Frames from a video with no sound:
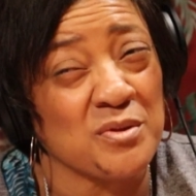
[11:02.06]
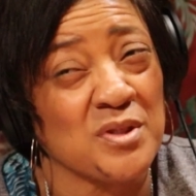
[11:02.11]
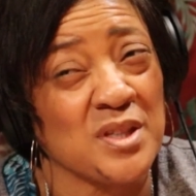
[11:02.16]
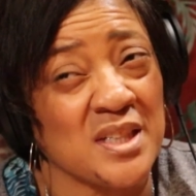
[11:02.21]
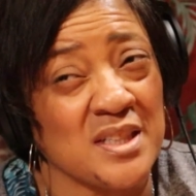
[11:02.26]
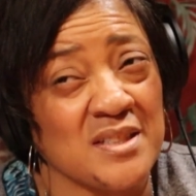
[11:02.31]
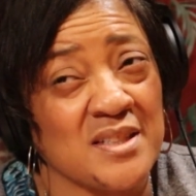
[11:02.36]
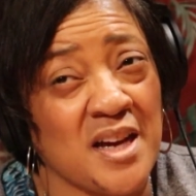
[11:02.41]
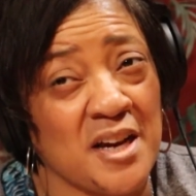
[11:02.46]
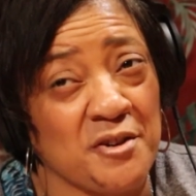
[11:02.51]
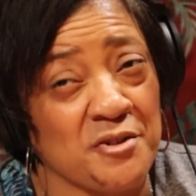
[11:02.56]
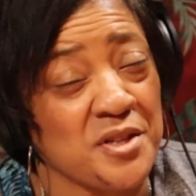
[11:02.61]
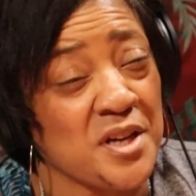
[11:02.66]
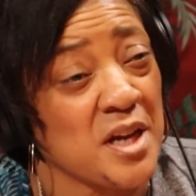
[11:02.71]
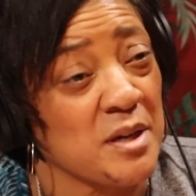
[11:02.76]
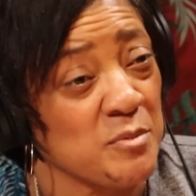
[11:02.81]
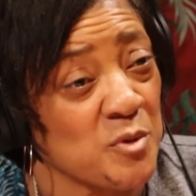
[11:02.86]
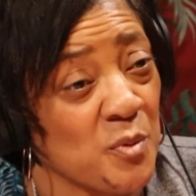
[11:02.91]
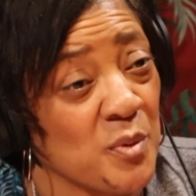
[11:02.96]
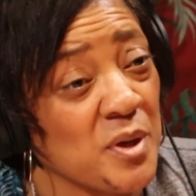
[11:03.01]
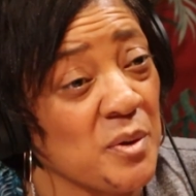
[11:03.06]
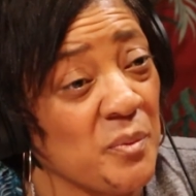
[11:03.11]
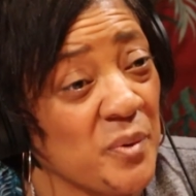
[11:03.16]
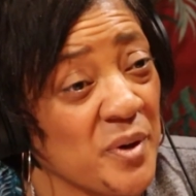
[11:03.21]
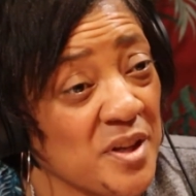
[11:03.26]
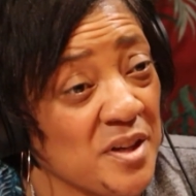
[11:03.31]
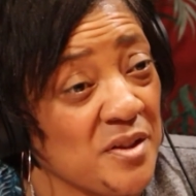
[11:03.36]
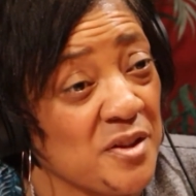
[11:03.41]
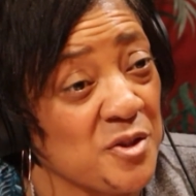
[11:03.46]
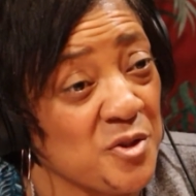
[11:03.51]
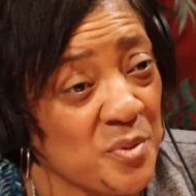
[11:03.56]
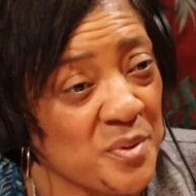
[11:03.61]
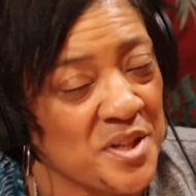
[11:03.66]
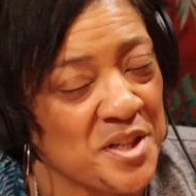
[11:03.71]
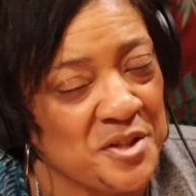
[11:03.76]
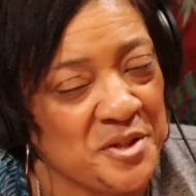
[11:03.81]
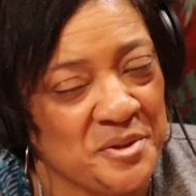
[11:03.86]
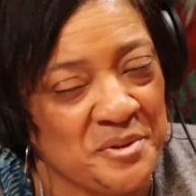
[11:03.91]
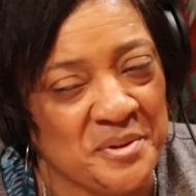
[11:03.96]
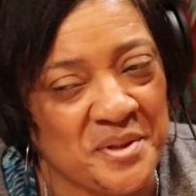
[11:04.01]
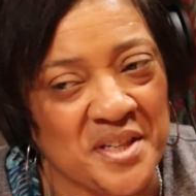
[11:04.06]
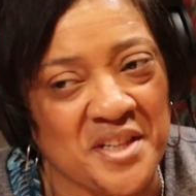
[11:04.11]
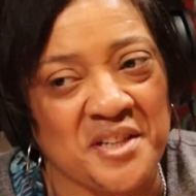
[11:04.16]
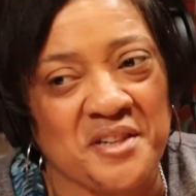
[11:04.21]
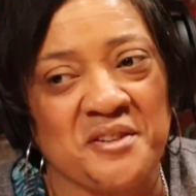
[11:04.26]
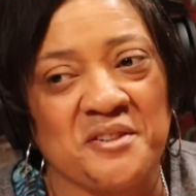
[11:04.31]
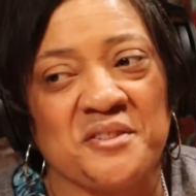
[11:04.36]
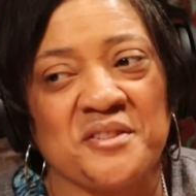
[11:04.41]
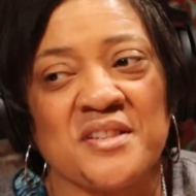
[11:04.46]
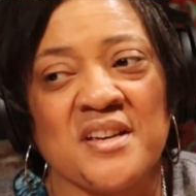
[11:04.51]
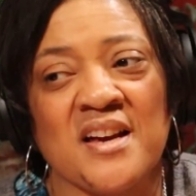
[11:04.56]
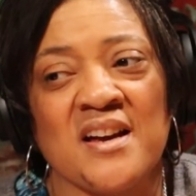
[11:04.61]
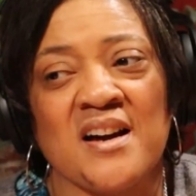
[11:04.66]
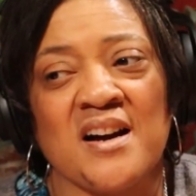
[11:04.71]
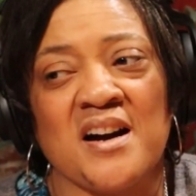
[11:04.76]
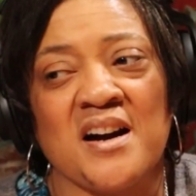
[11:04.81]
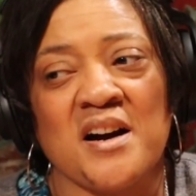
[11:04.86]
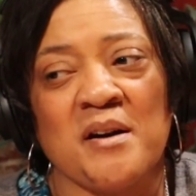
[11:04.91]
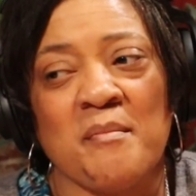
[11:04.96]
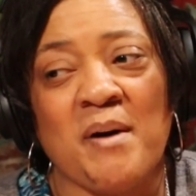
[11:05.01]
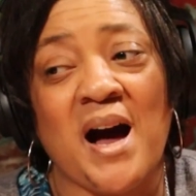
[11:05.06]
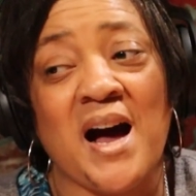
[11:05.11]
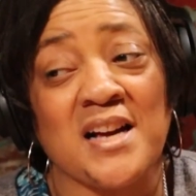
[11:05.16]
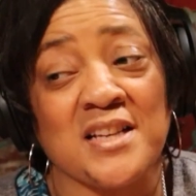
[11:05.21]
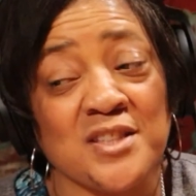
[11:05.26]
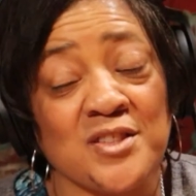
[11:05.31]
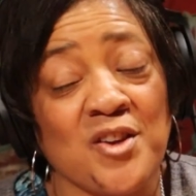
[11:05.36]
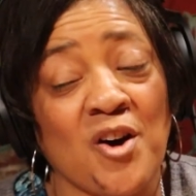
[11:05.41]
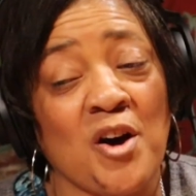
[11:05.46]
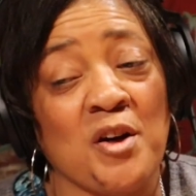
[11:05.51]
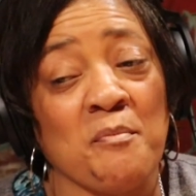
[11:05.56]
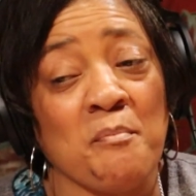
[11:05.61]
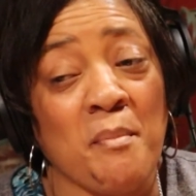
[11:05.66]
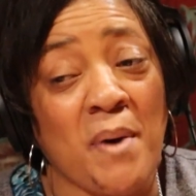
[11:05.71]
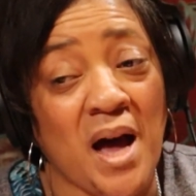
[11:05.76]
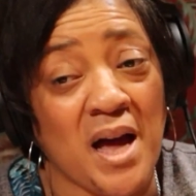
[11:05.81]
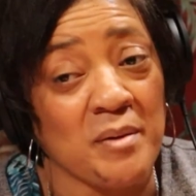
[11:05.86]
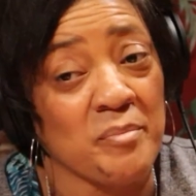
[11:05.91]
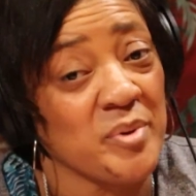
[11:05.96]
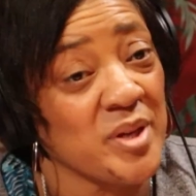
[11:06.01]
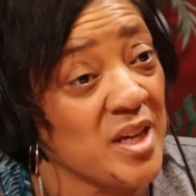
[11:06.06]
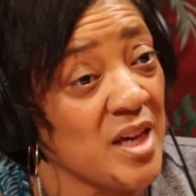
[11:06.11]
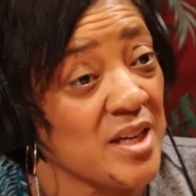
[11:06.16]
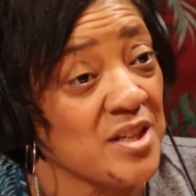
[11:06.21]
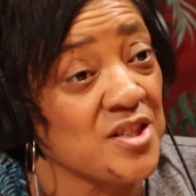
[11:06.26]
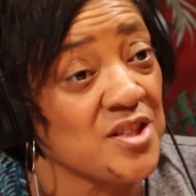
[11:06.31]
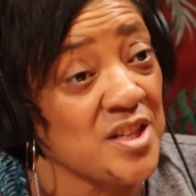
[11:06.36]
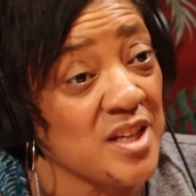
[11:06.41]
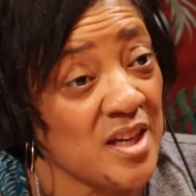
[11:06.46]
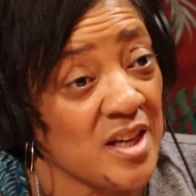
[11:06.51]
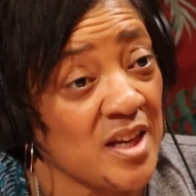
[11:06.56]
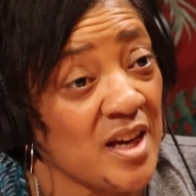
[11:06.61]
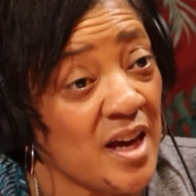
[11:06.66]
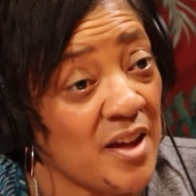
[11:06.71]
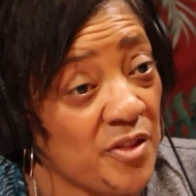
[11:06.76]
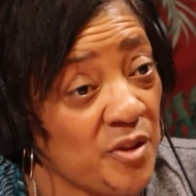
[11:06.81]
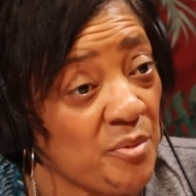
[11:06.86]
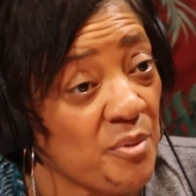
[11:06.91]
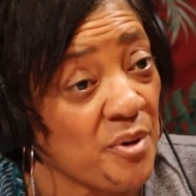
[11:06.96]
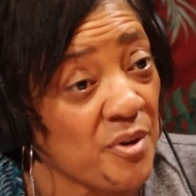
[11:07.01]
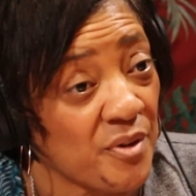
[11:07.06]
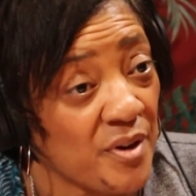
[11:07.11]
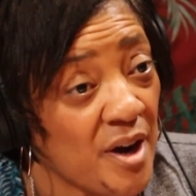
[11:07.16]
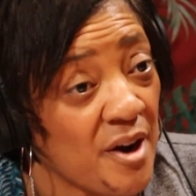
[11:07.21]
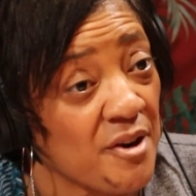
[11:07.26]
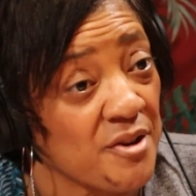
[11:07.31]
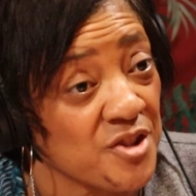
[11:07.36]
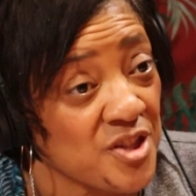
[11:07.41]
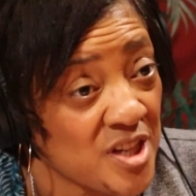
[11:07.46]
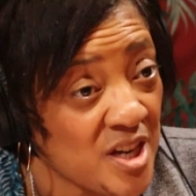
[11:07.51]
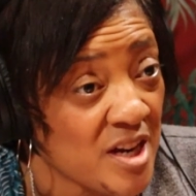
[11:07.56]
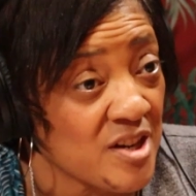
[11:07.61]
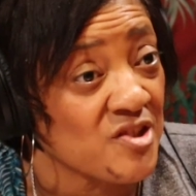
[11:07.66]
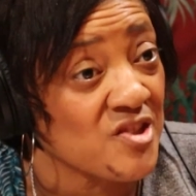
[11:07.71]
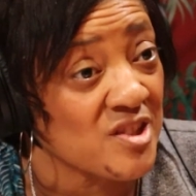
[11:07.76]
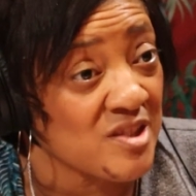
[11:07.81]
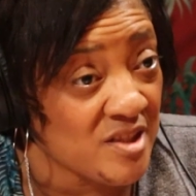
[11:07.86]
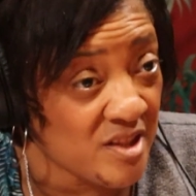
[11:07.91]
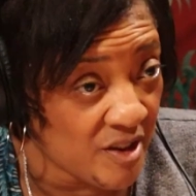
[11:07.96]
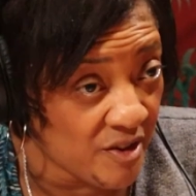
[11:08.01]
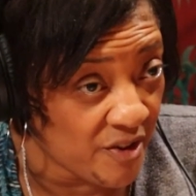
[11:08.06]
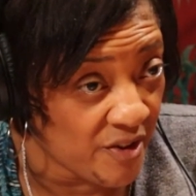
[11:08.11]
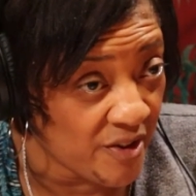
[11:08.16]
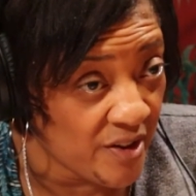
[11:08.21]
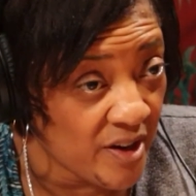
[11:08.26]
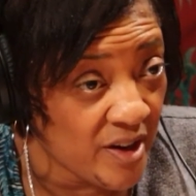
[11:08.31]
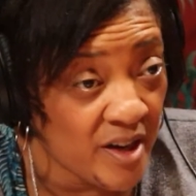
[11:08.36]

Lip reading: the entire time, 21 of the 22 years, I sought my PhD at the Roanoke Higher Education Center.